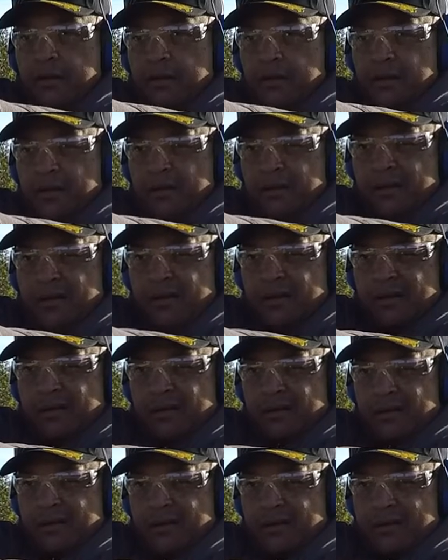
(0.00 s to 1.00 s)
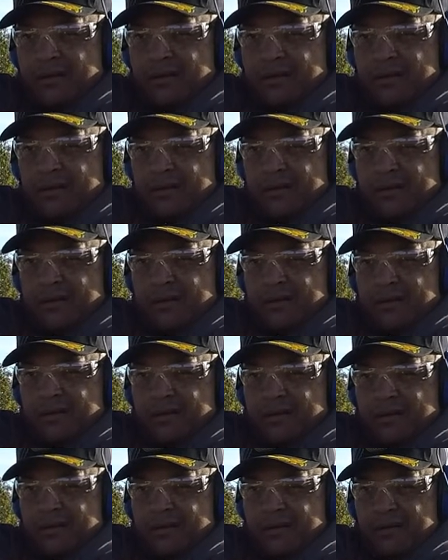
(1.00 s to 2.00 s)

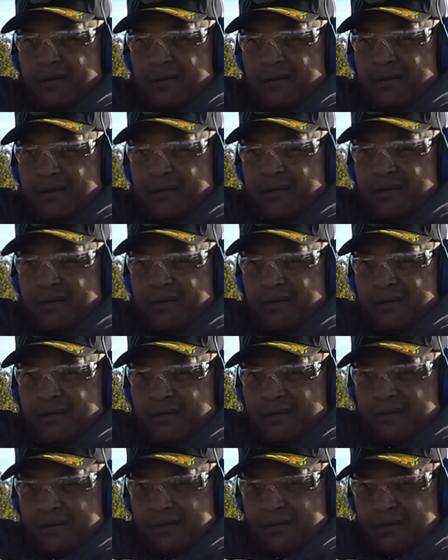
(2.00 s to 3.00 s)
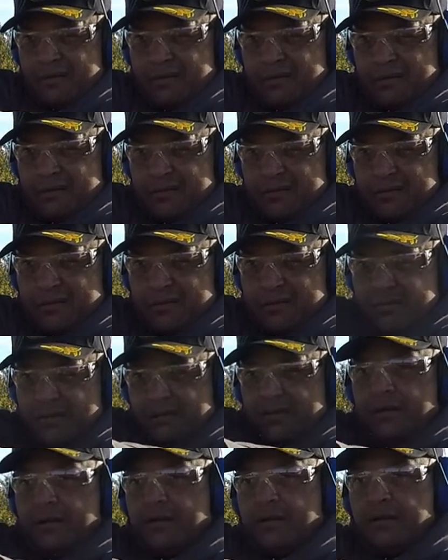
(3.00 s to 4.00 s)

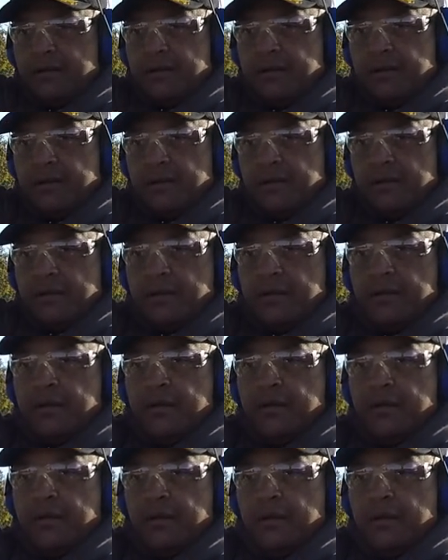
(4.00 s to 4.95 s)
[no speech]